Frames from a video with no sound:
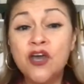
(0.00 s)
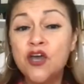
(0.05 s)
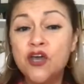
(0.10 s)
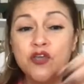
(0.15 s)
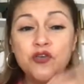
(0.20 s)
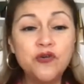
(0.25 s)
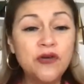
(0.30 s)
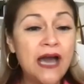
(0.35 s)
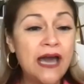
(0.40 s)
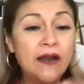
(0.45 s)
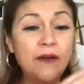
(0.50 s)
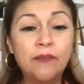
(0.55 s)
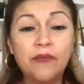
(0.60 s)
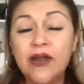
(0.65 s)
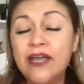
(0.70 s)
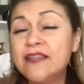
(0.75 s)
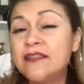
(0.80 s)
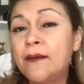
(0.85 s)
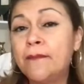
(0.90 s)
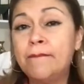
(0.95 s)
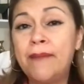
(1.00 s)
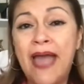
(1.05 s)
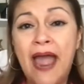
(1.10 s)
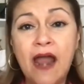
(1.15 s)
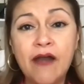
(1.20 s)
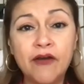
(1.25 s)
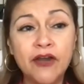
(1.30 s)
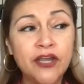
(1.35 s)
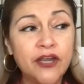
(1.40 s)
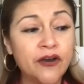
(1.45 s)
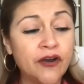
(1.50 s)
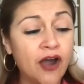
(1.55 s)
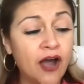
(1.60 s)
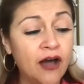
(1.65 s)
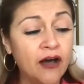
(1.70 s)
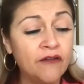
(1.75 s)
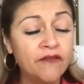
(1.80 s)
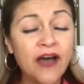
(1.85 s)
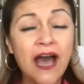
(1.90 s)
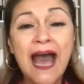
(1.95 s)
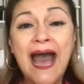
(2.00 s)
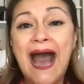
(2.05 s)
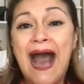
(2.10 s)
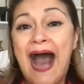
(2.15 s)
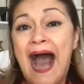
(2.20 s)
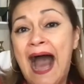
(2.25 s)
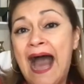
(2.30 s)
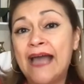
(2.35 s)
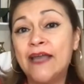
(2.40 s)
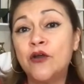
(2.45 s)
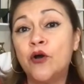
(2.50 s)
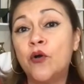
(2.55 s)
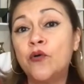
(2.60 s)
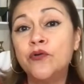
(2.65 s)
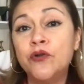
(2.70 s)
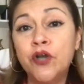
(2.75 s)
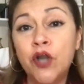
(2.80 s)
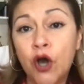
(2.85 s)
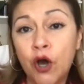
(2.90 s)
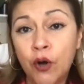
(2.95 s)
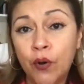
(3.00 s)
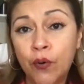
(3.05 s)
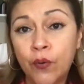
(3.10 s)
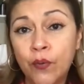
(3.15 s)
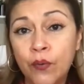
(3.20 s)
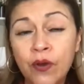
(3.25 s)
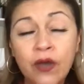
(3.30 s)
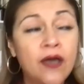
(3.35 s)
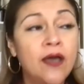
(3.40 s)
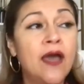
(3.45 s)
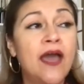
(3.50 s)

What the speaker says: You got to break the barrier of I don't know.